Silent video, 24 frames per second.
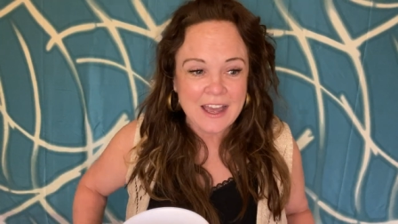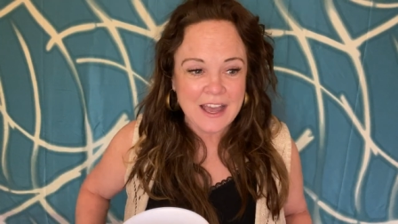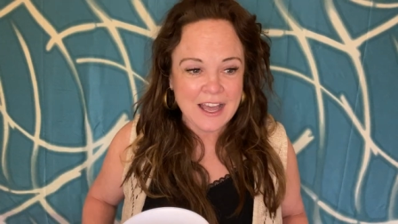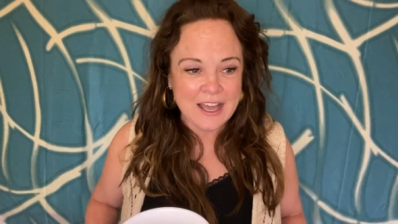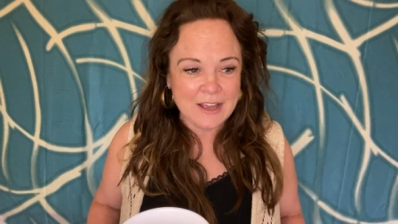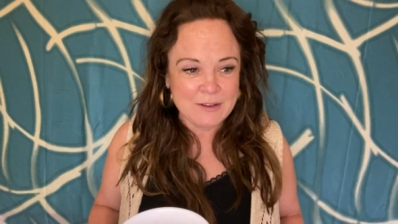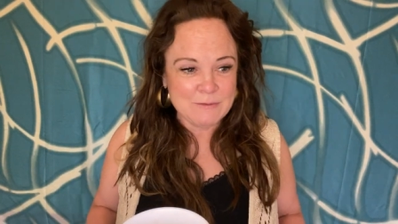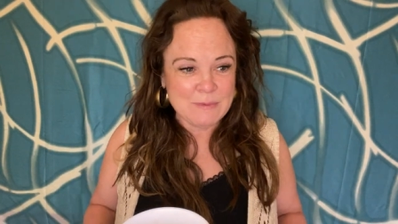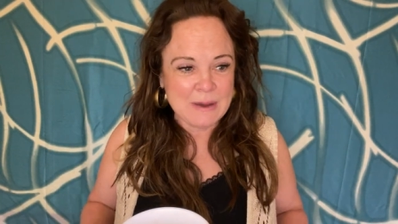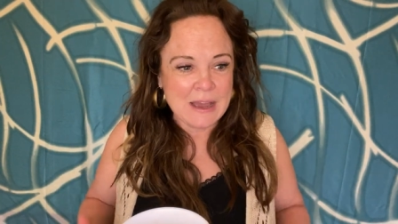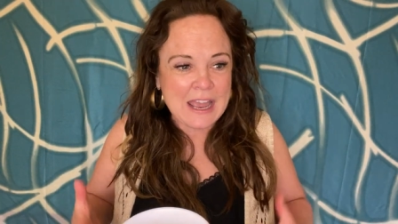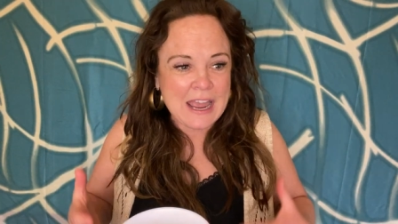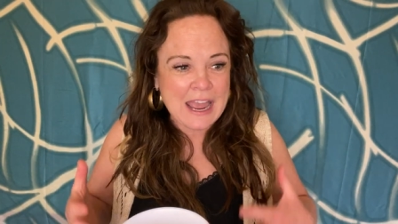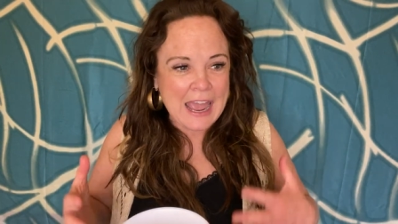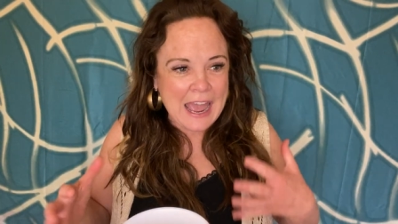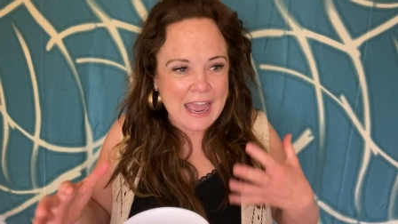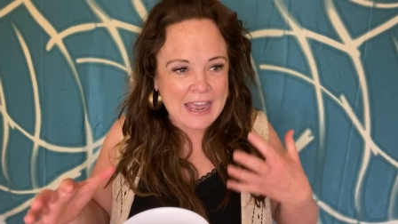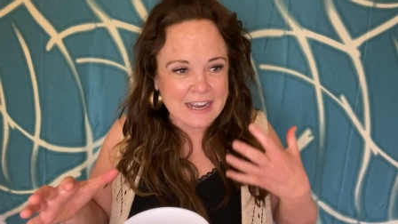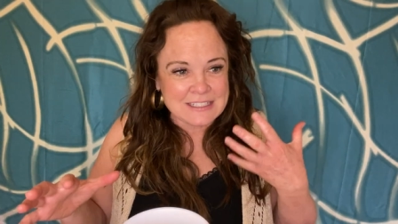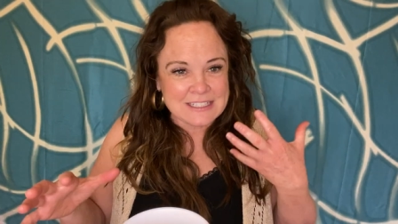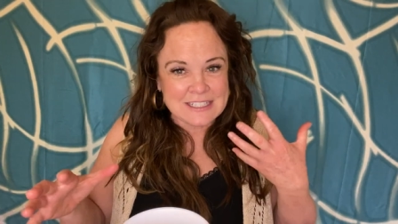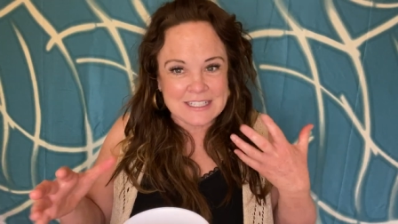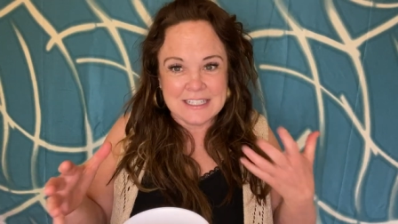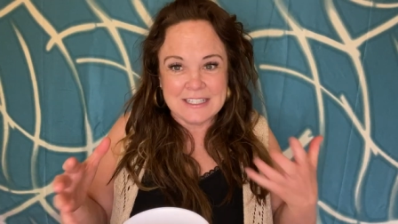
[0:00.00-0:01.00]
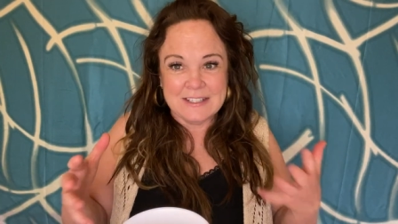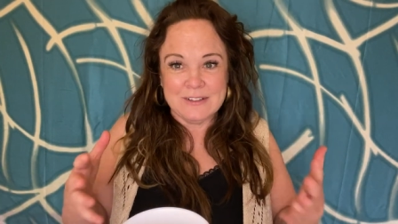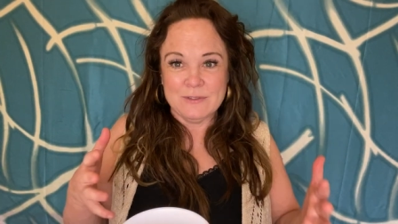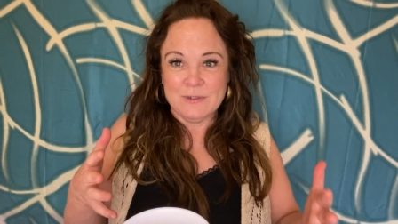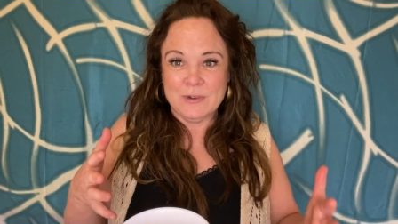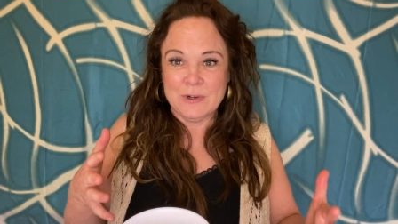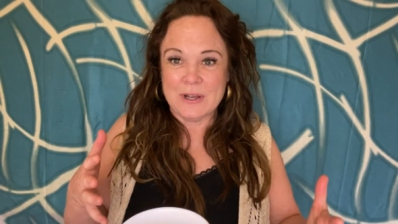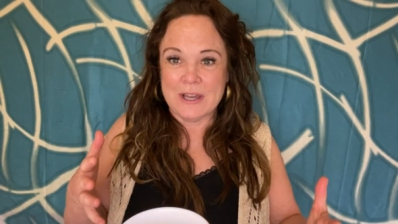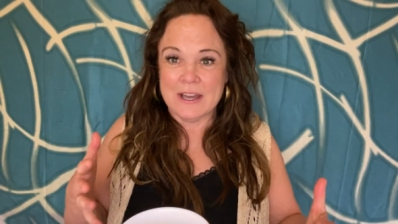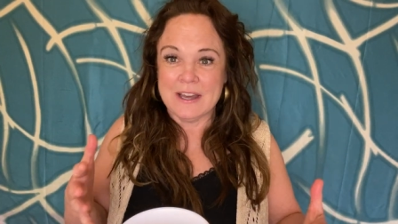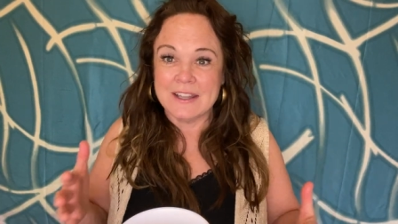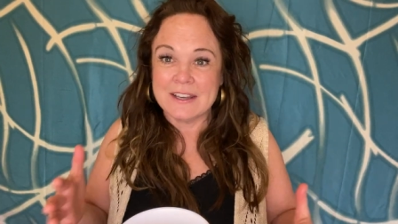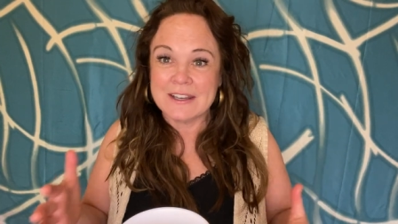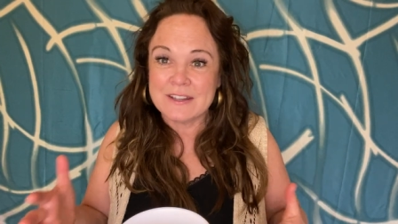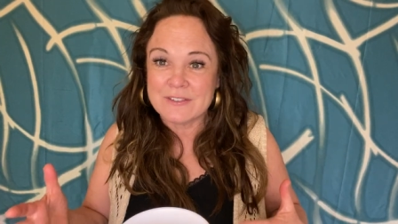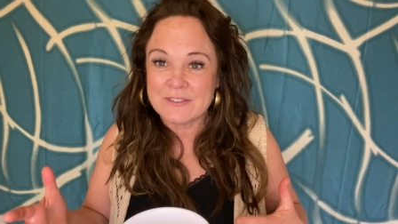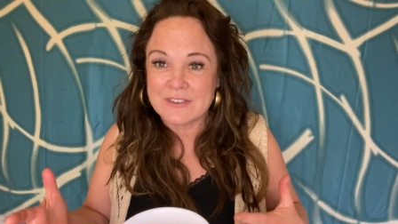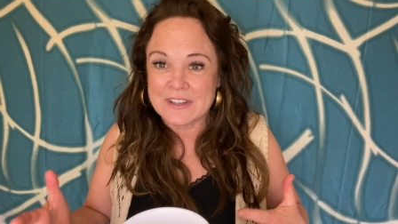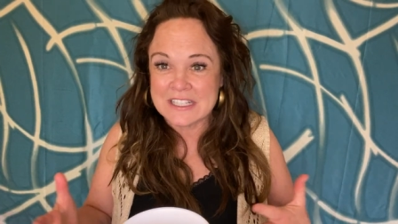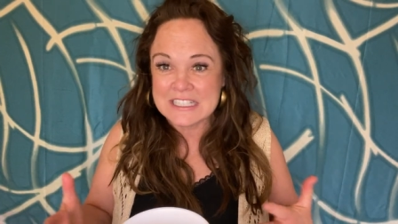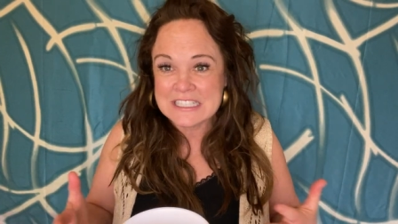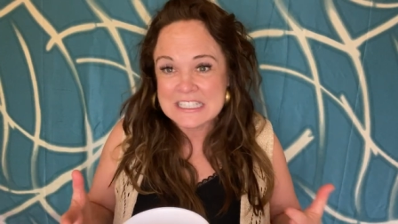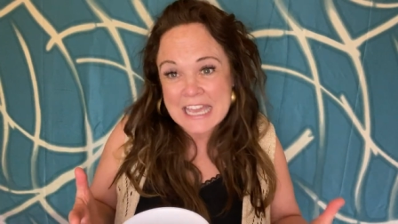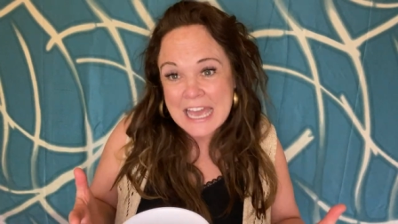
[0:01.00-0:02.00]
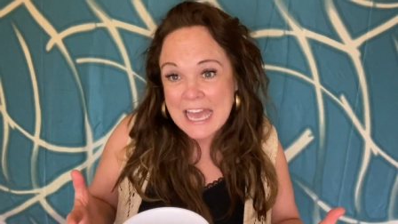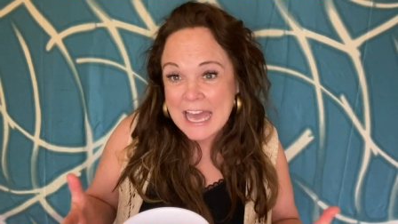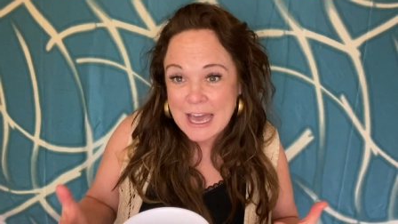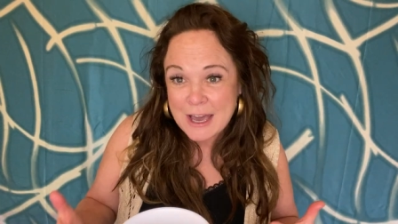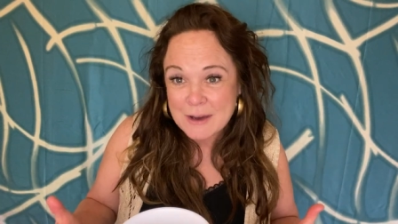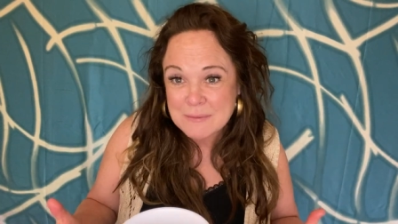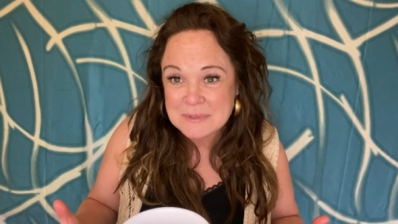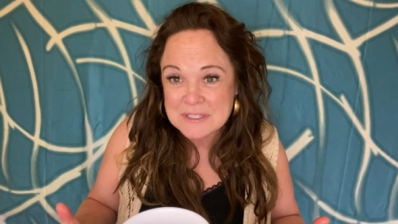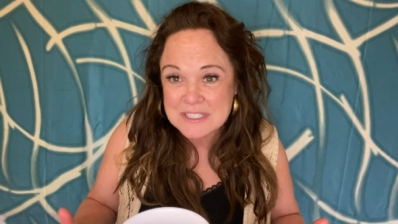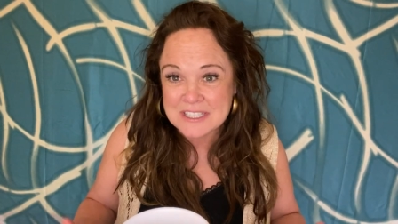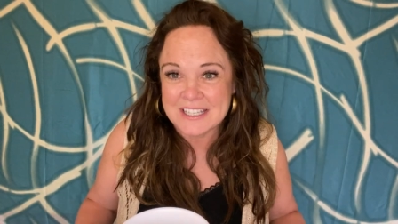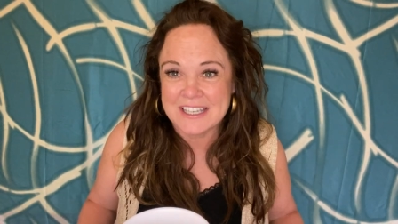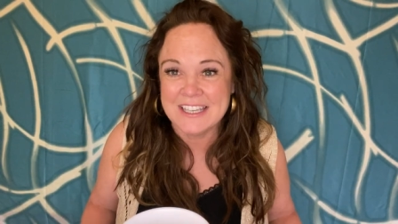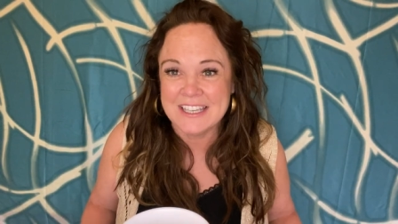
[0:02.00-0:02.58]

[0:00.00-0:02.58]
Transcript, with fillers: and uh, my accent will kind of adapt.